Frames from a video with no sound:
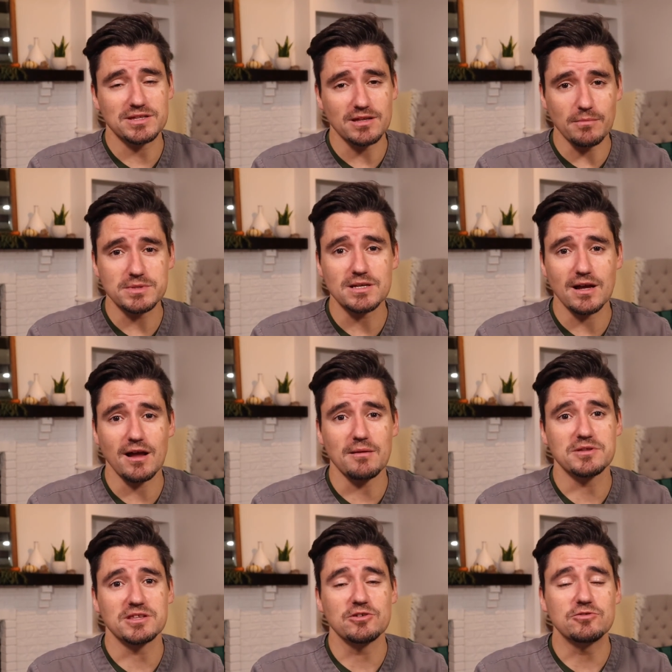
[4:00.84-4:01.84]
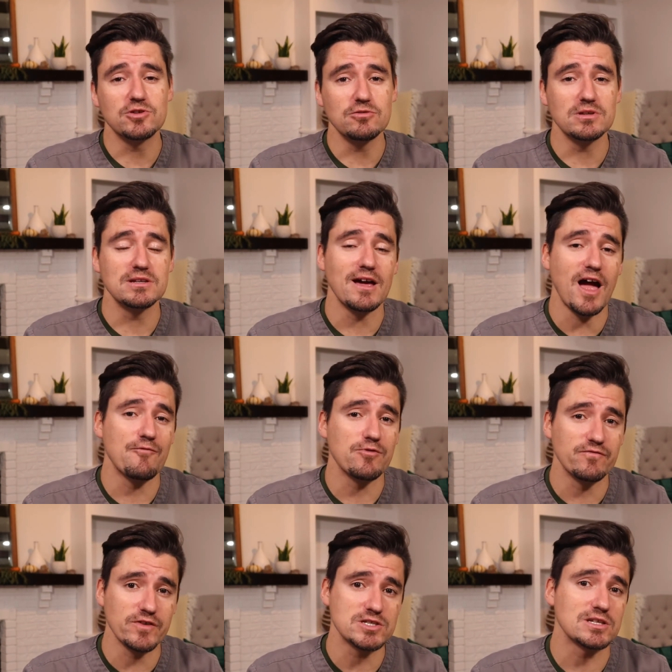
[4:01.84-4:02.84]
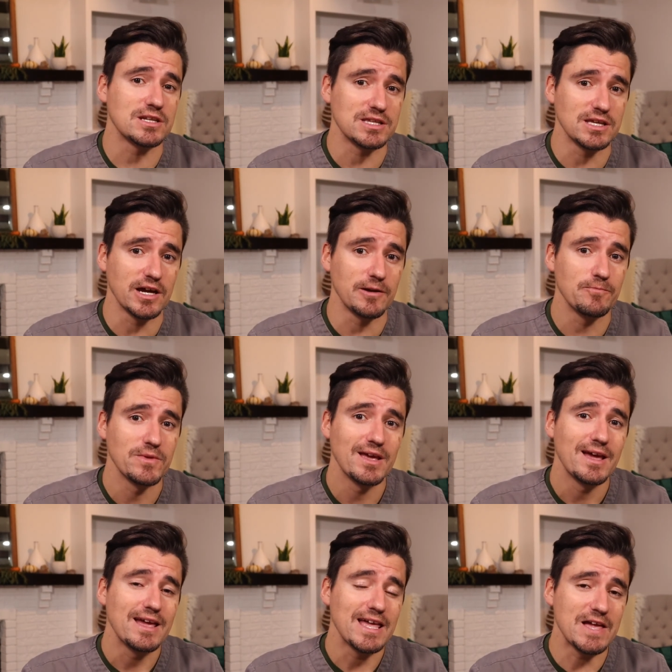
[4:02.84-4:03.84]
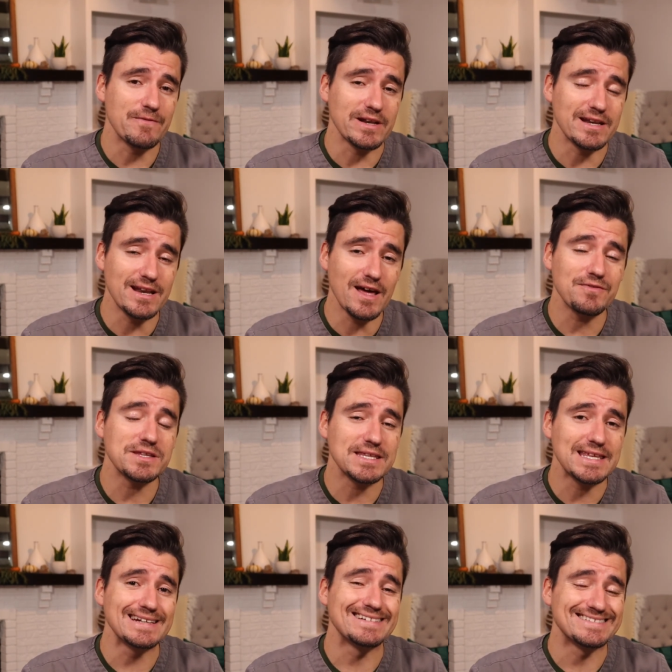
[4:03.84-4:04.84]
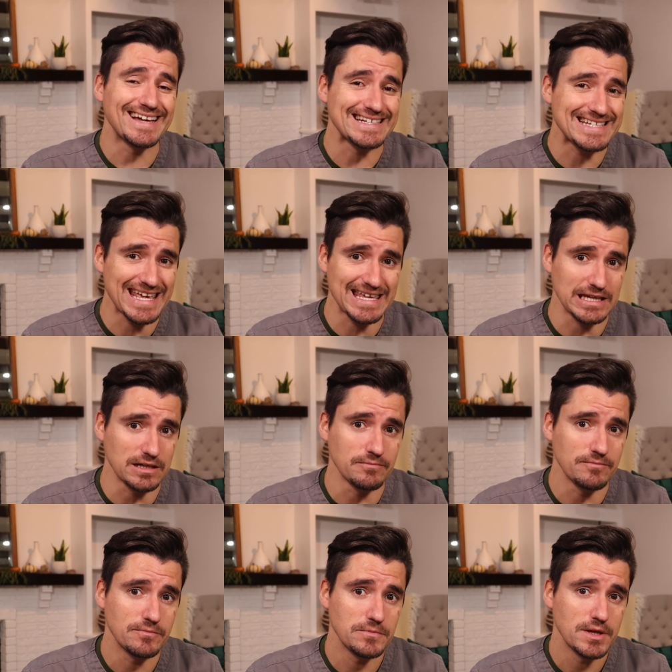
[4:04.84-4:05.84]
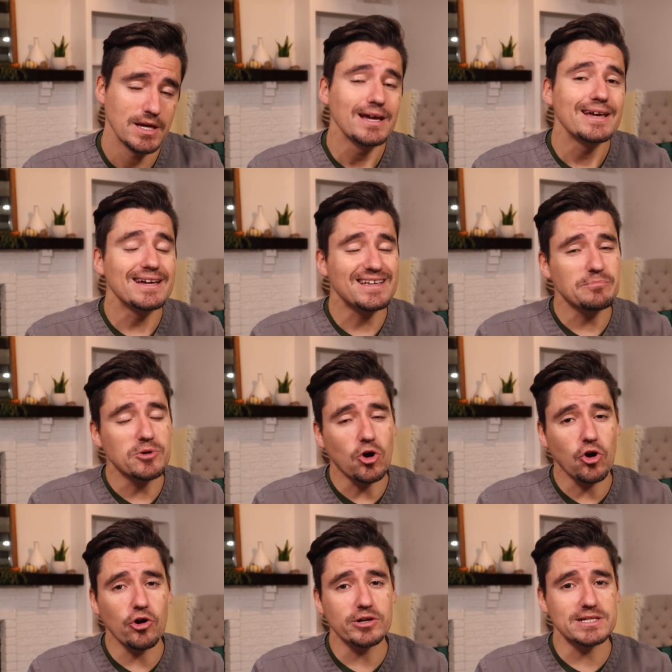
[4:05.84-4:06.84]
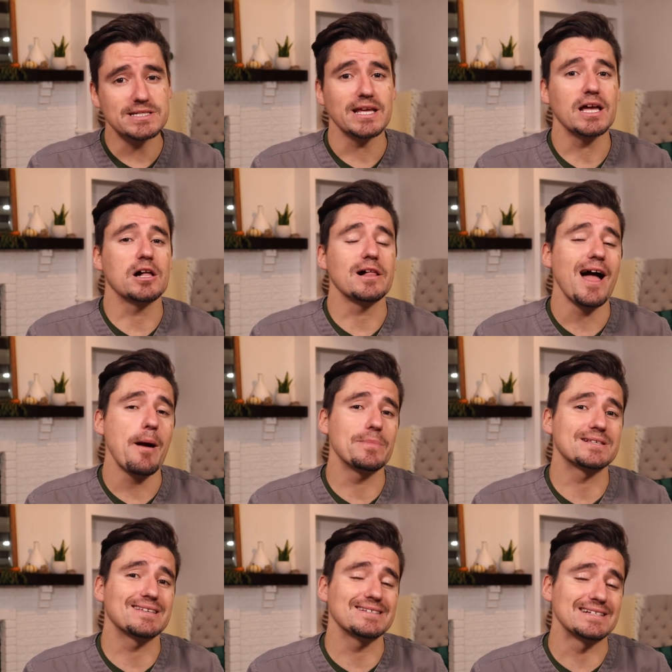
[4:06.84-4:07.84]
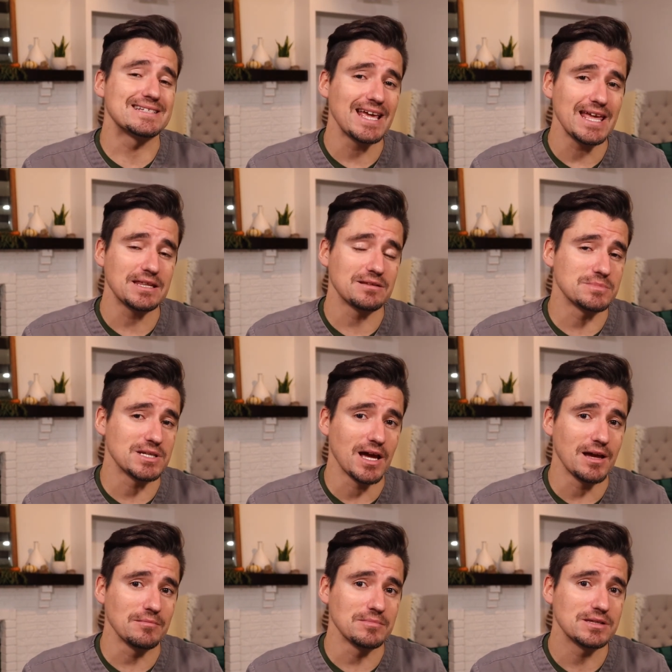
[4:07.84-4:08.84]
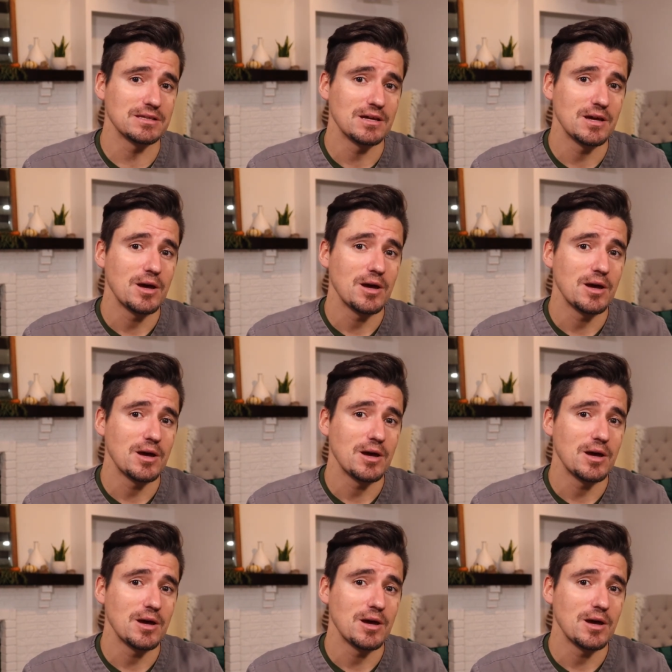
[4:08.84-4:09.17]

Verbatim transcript: sometimes you do need to have revisions done if enough skin is not taken. It can be hard to tell how much skin to take sometimes,